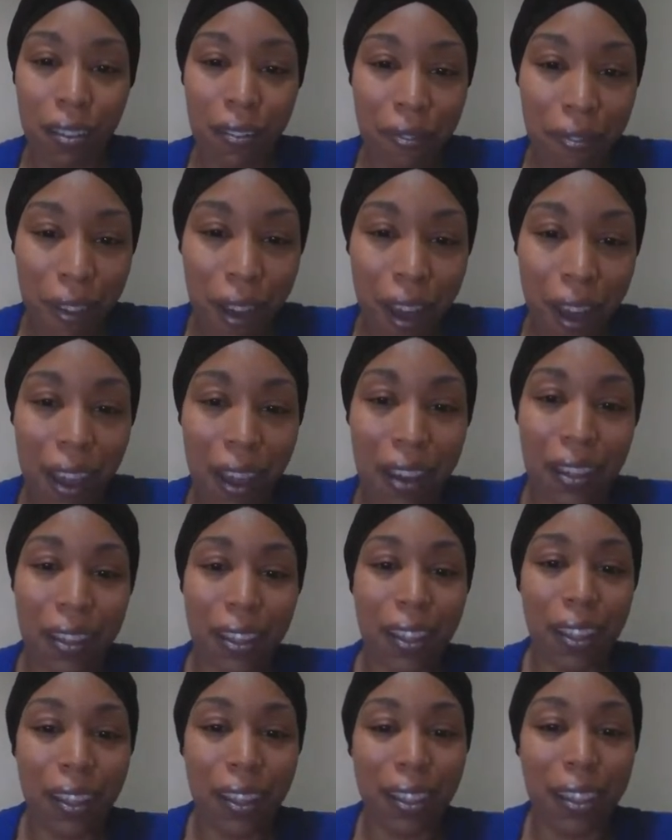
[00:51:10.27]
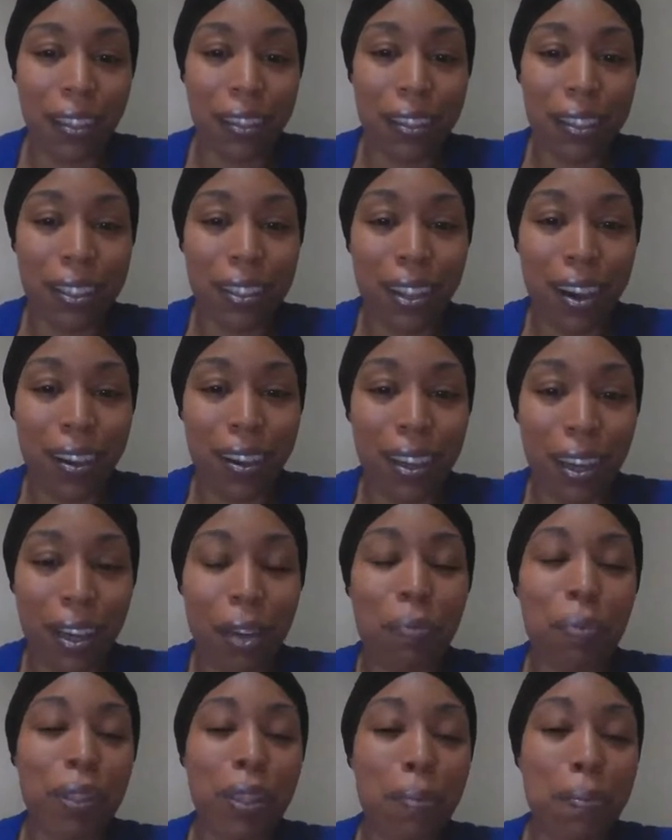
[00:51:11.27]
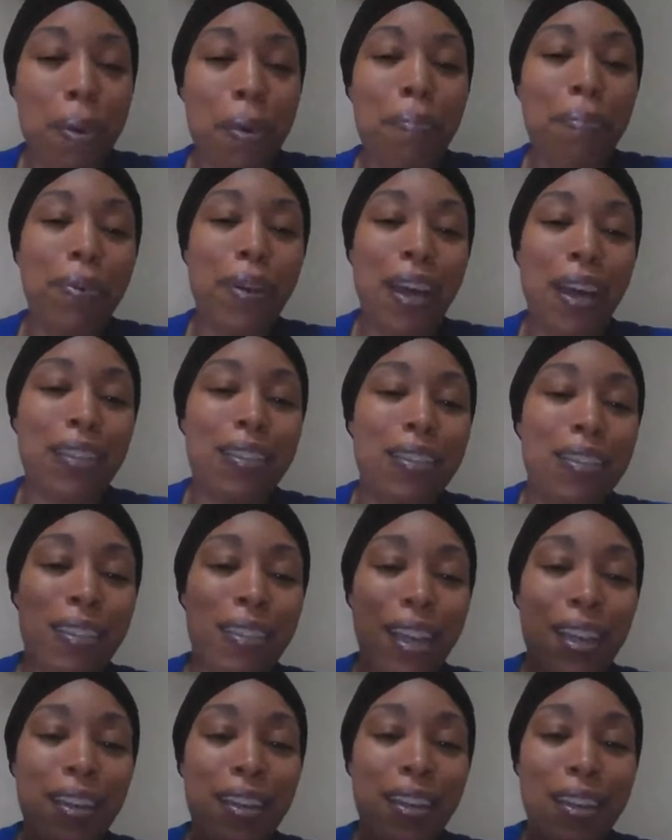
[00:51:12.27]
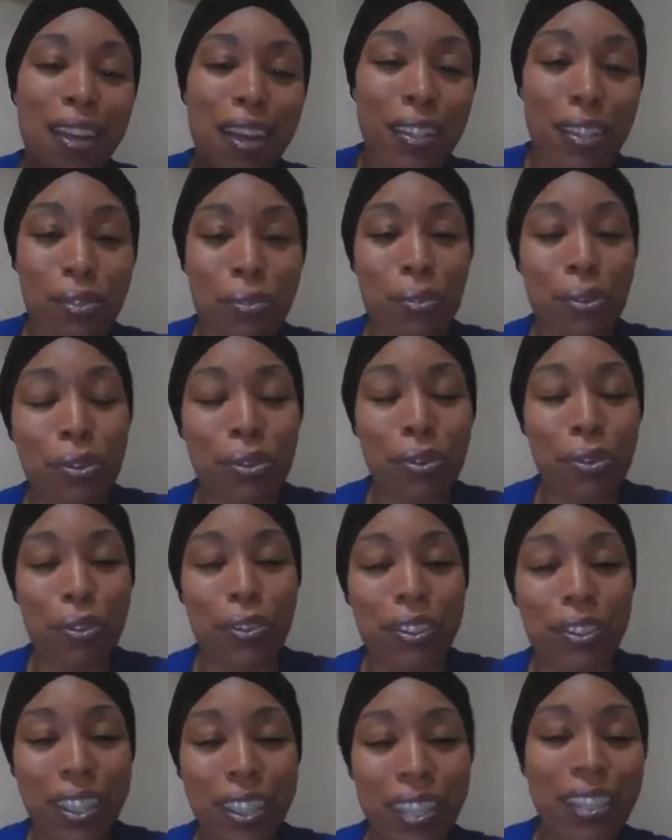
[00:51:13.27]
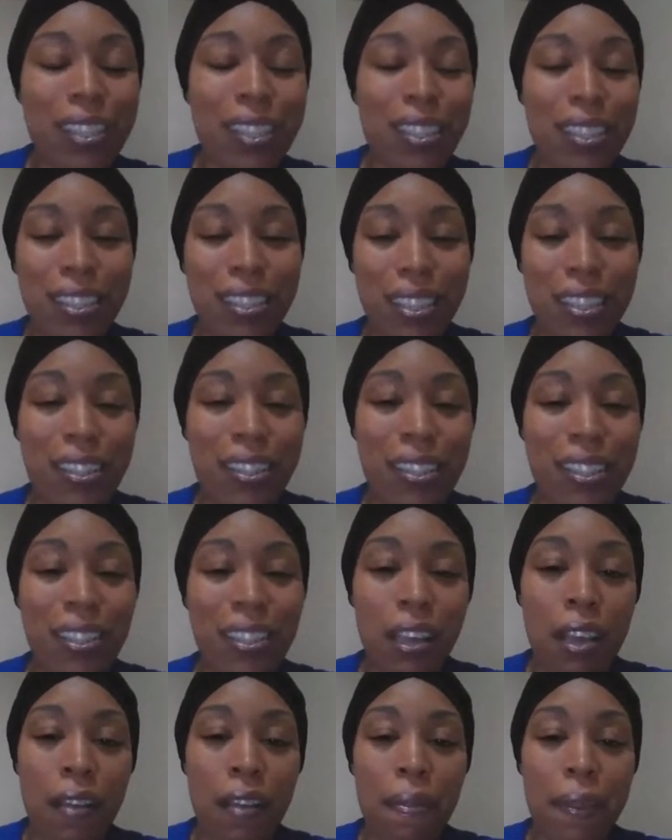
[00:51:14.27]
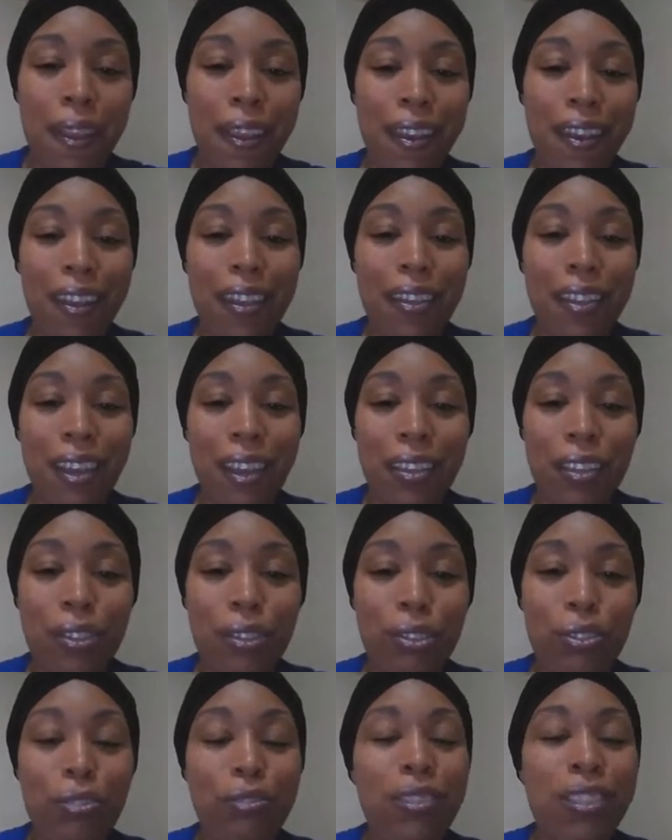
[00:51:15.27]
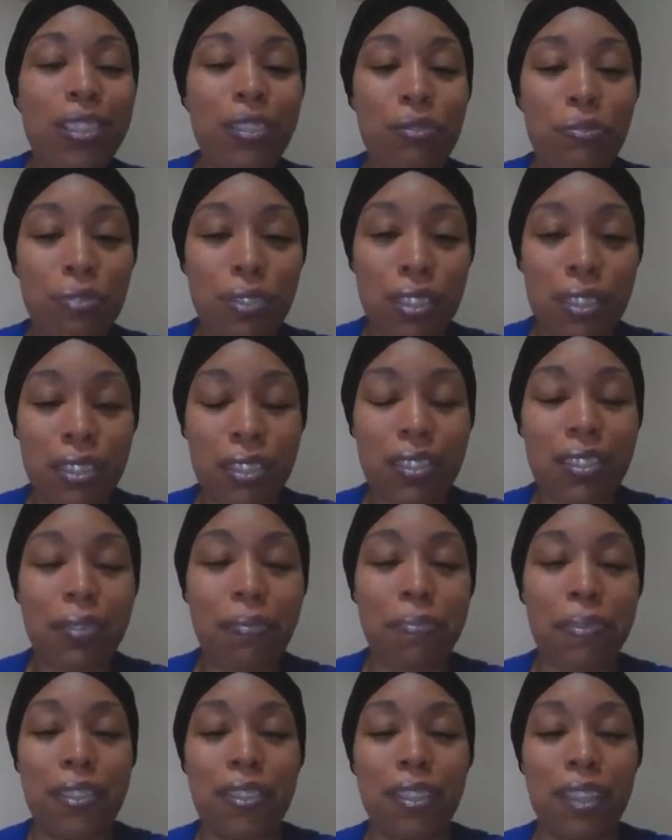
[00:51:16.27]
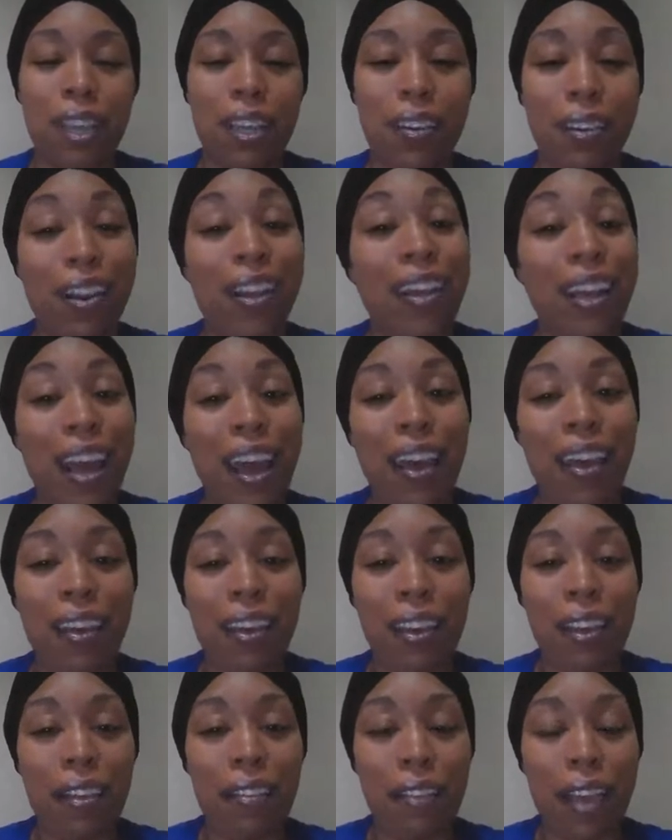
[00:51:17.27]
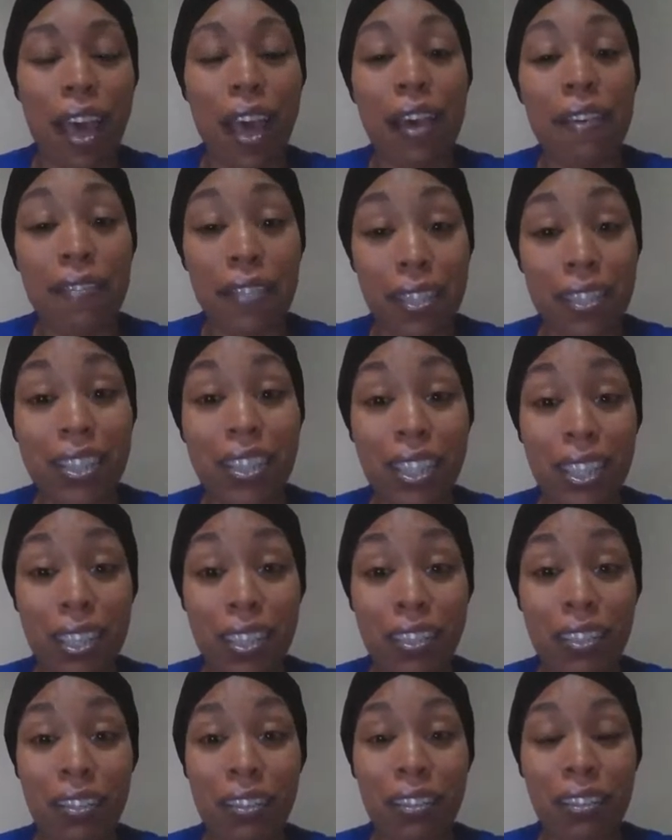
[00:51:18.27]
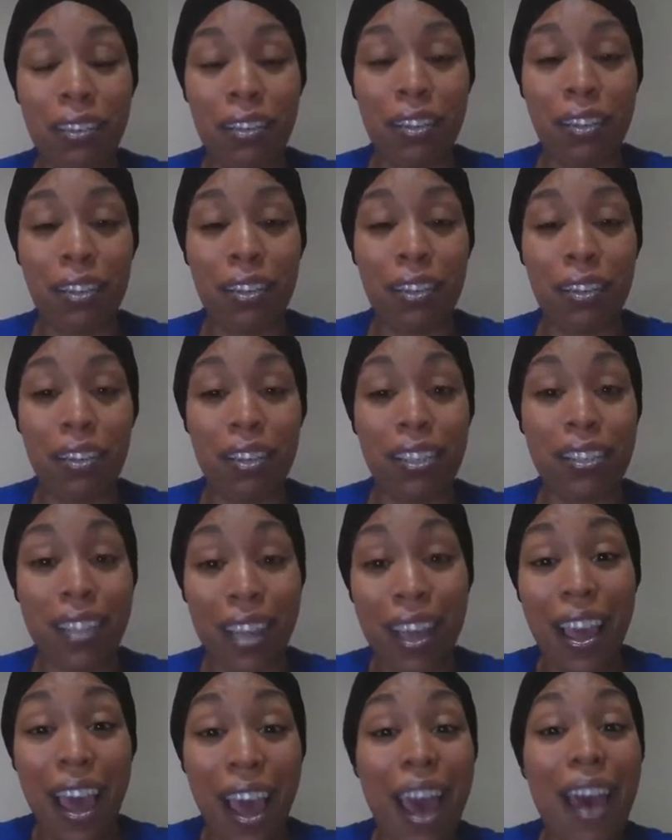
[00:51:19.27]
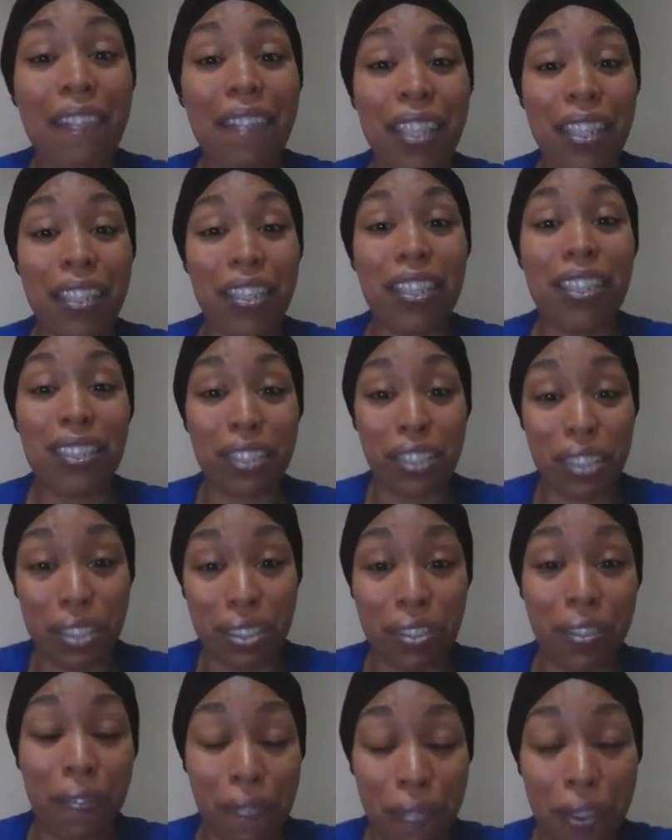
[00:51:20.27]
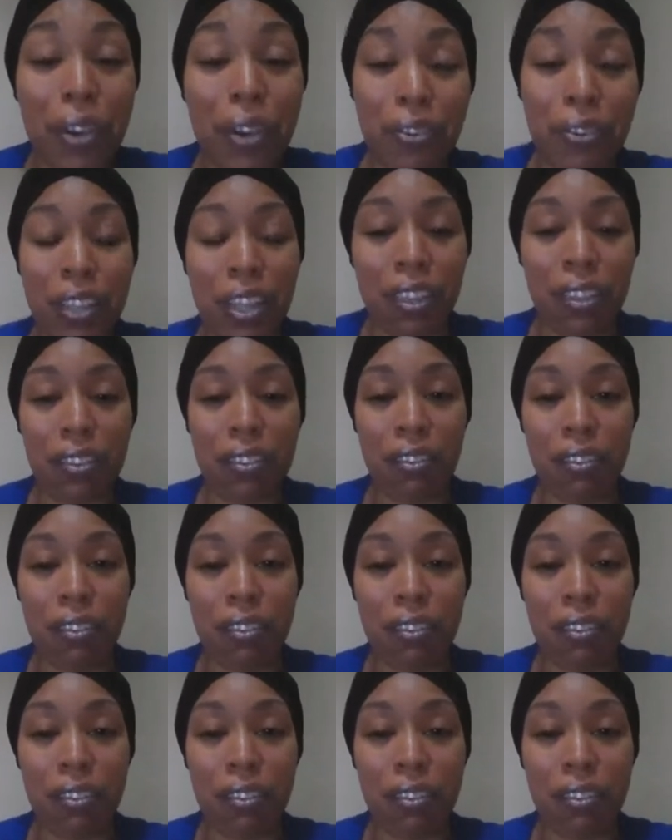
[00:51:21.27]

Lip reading: Start dealing with the people that's on your justice seats and in your judicial systems and all of that have the shit, because they have this shit severely.